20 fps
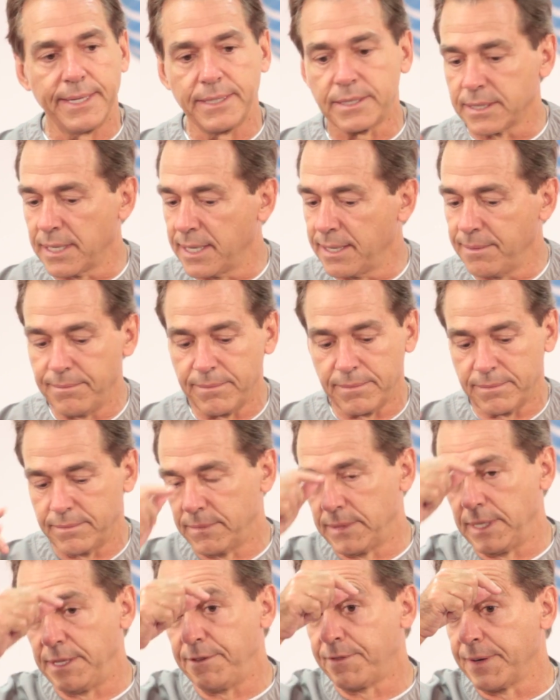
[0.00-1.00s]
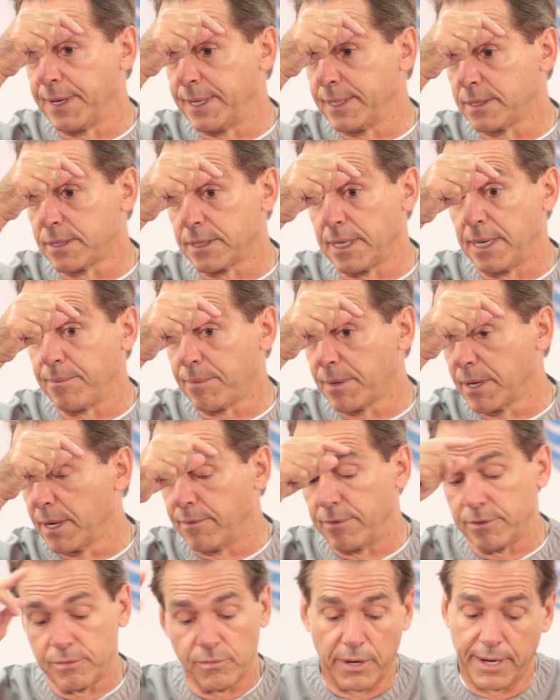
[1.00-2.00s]
same defense, same
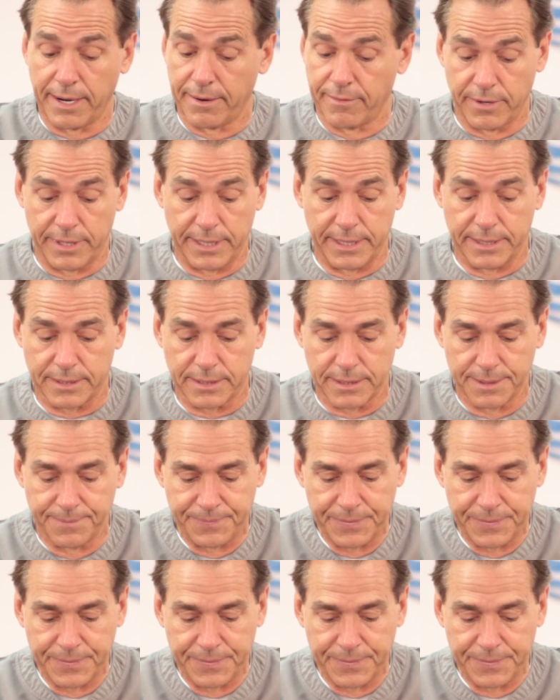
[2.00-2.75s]
coverage, whatever it is.